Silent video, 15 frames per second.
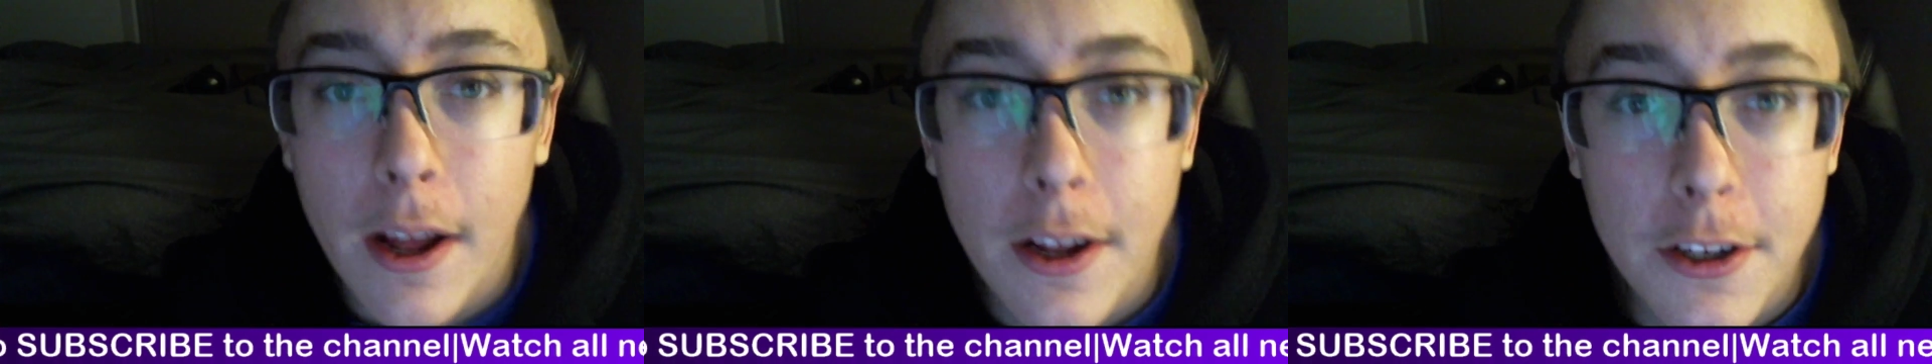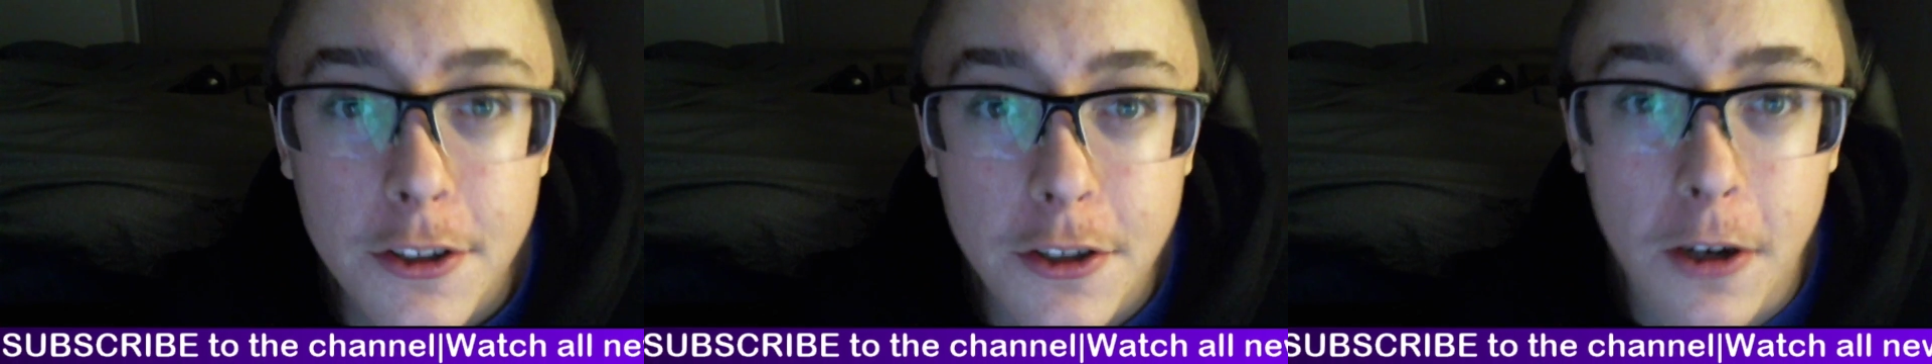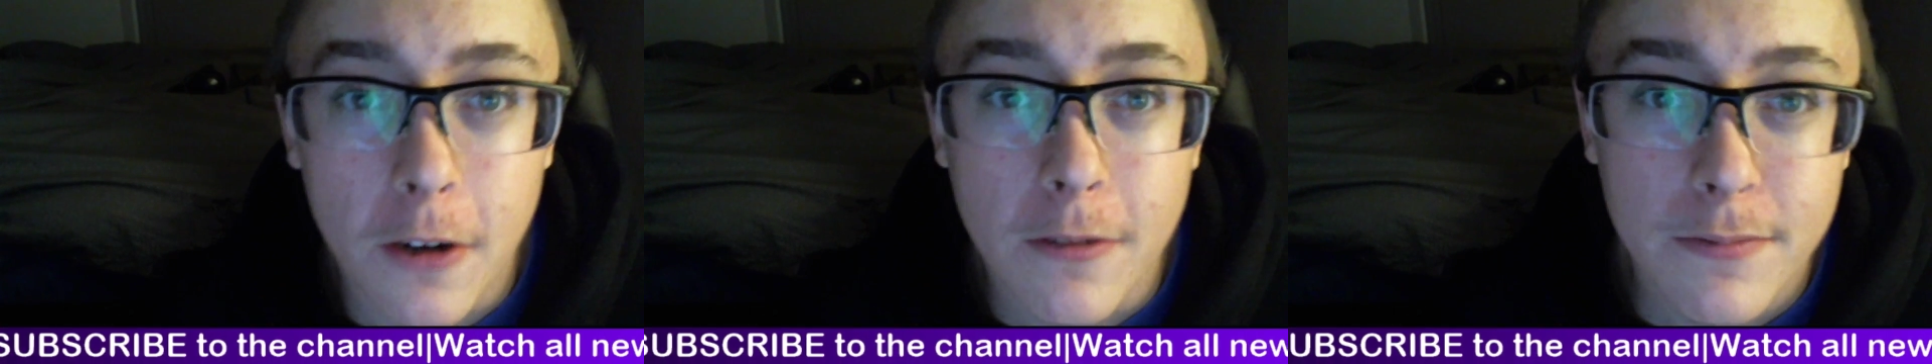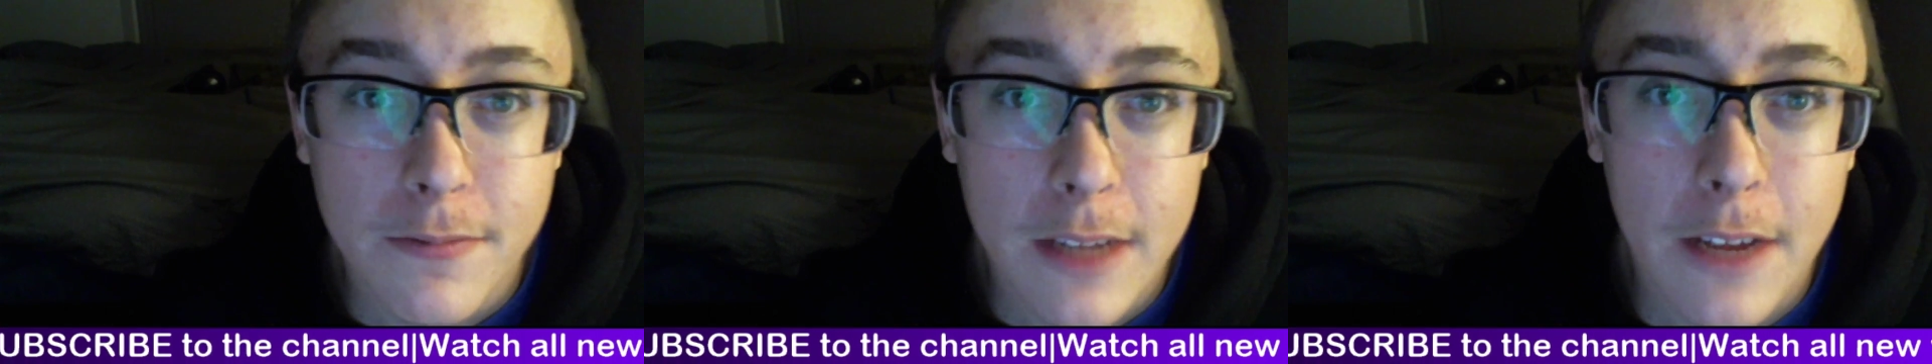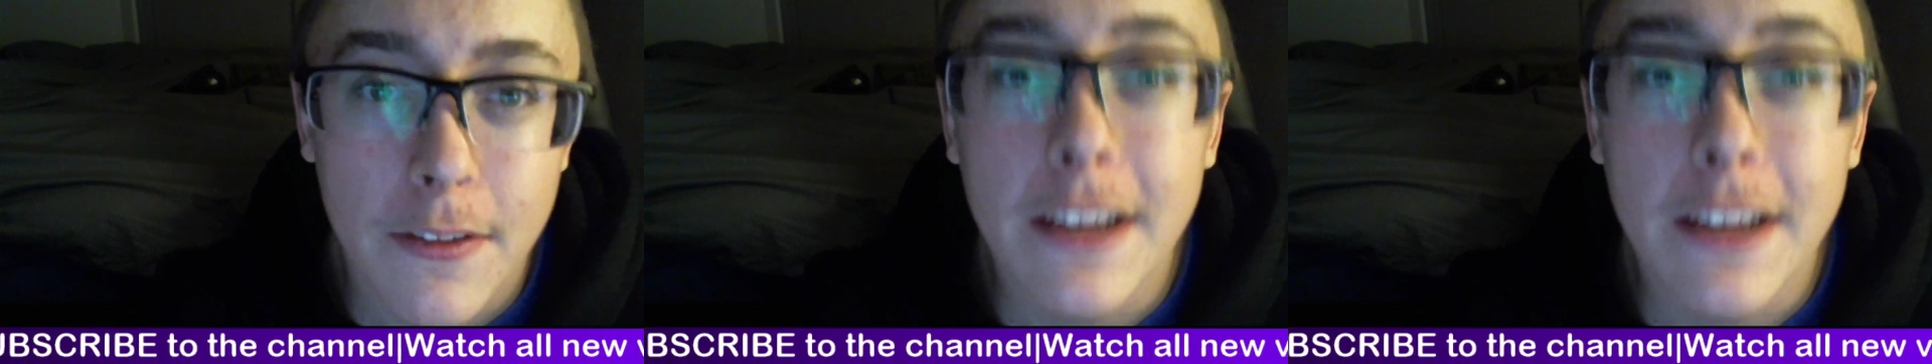So
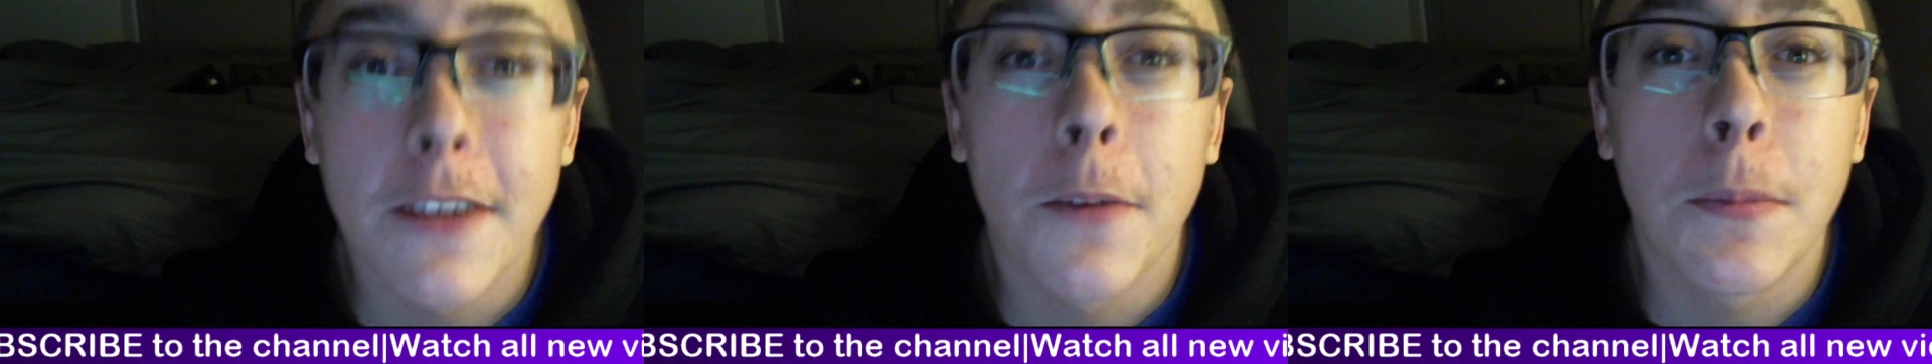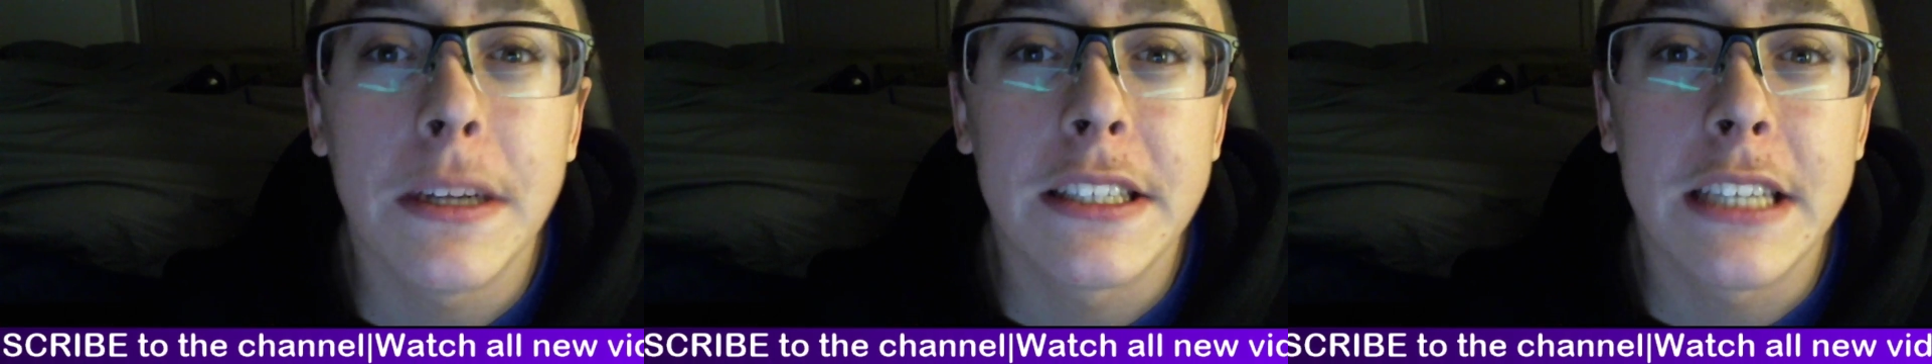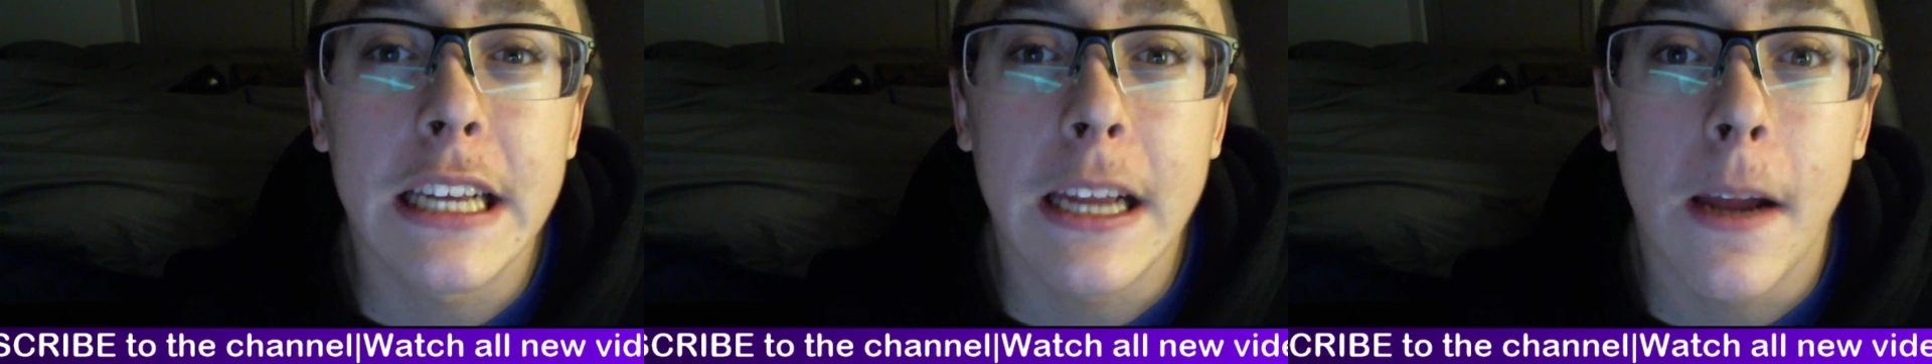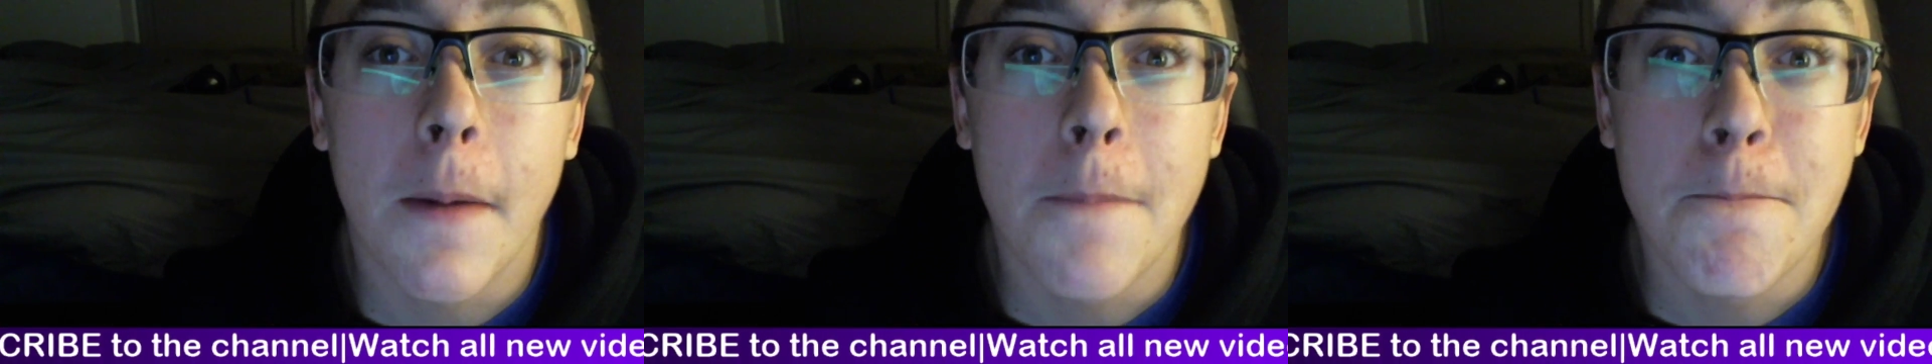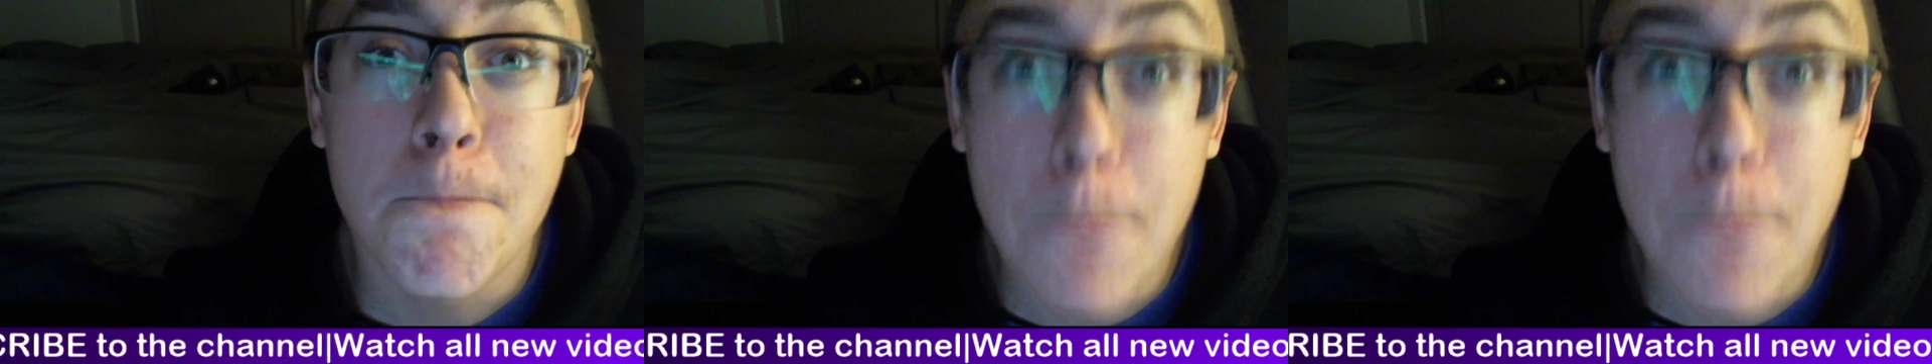definitely you'll be seeing
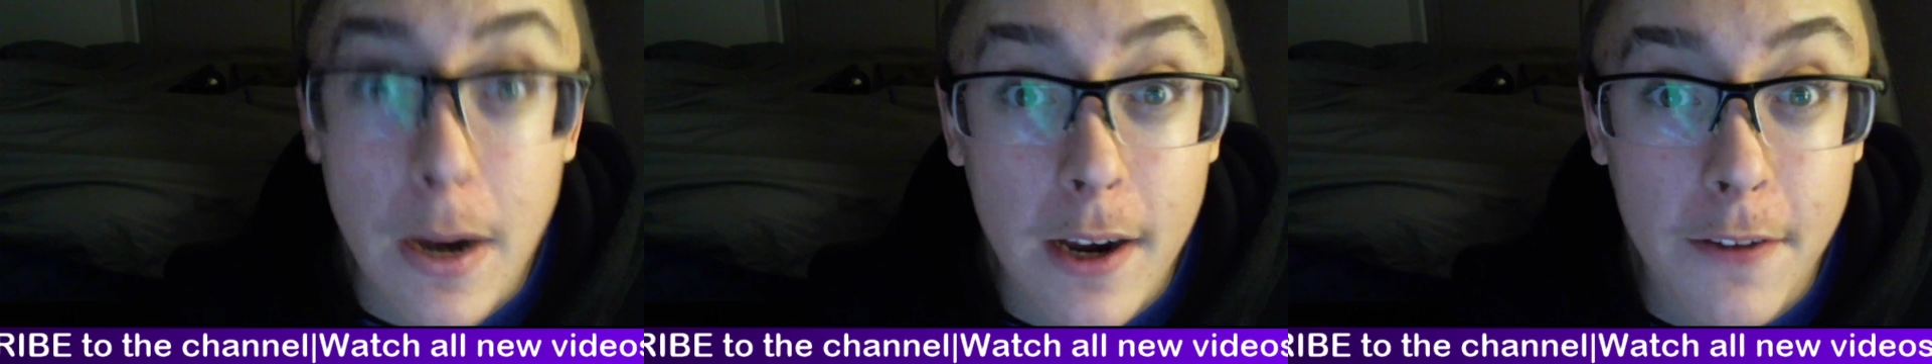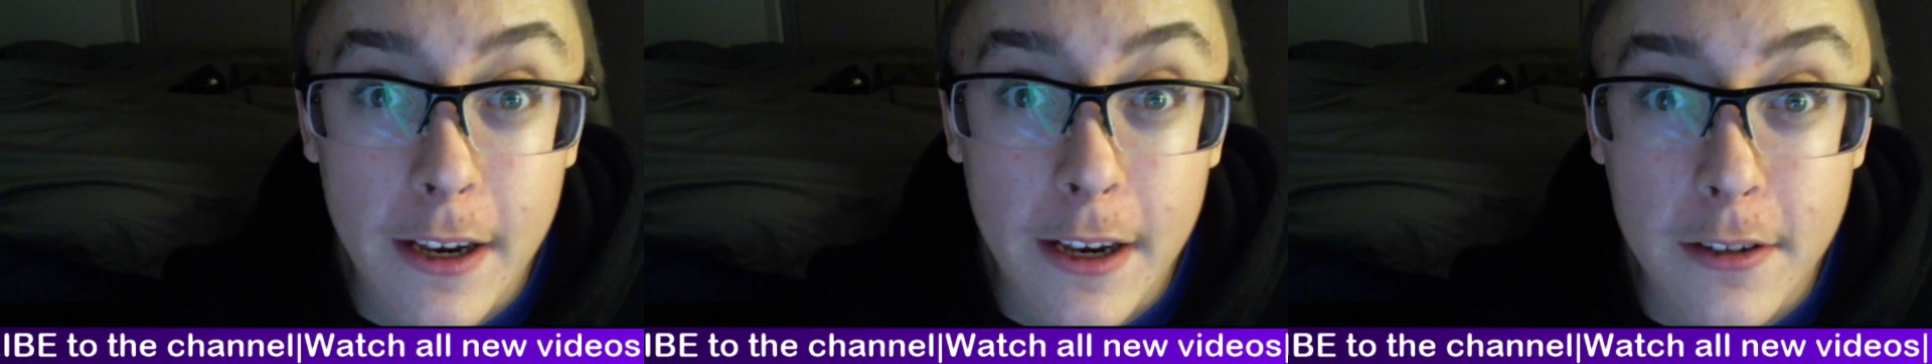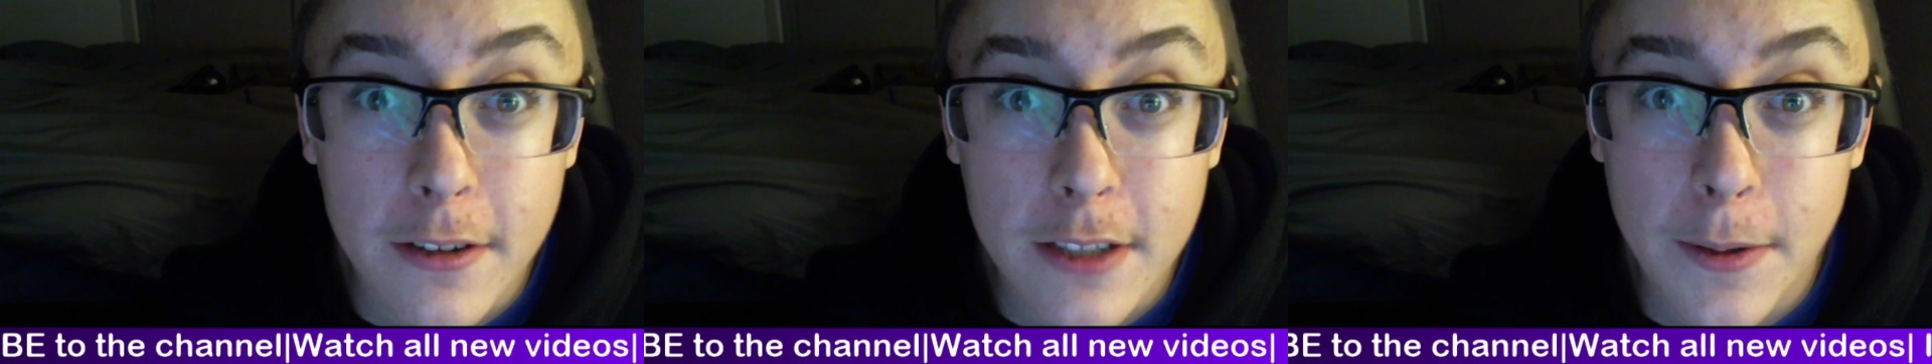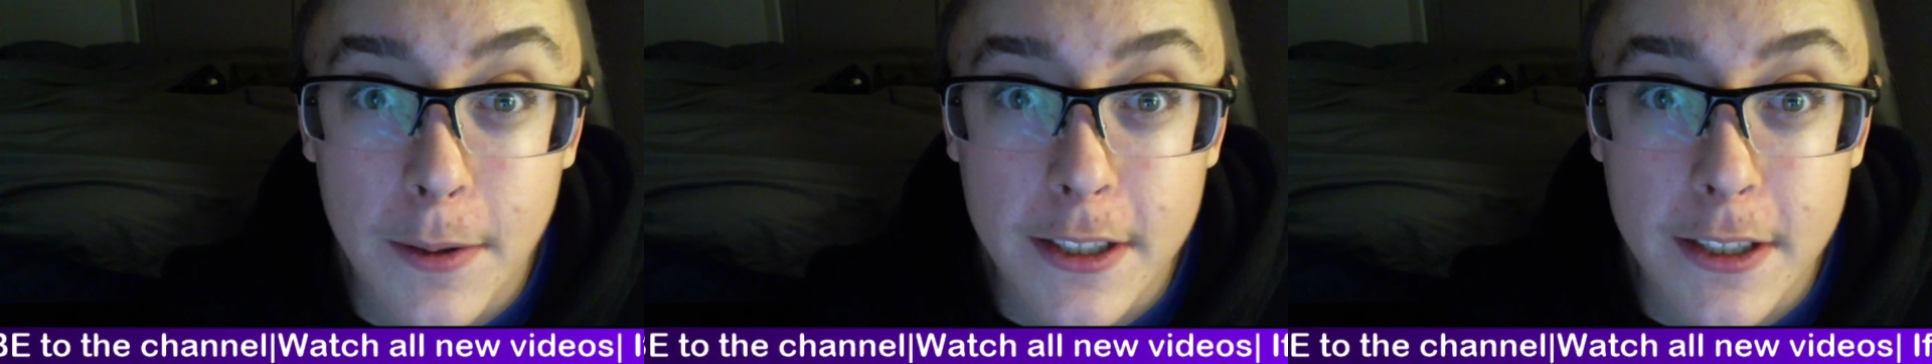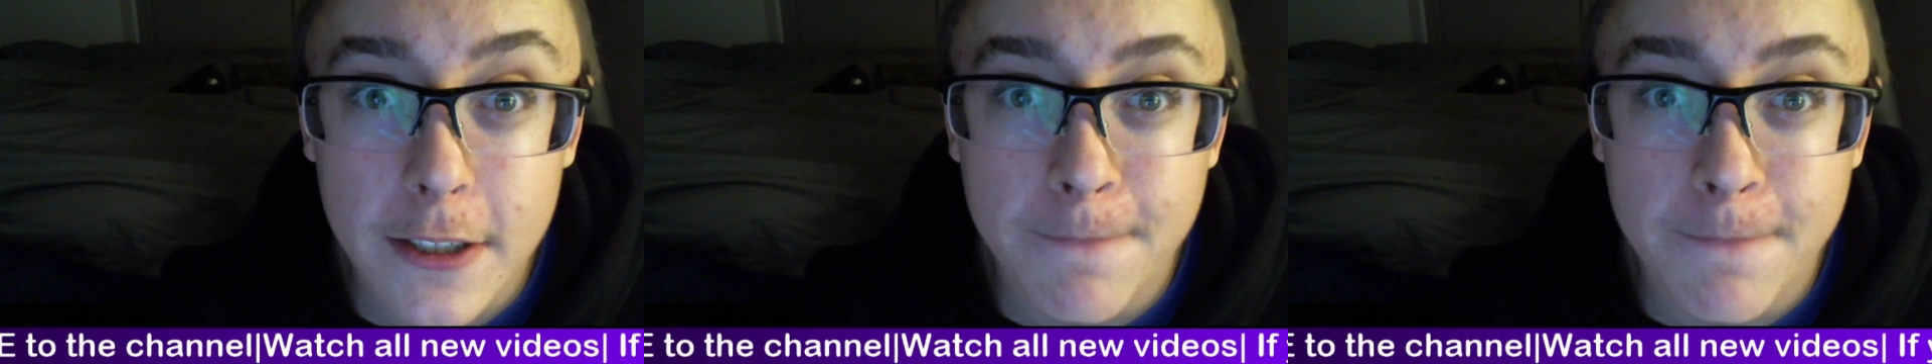better videos coming soon.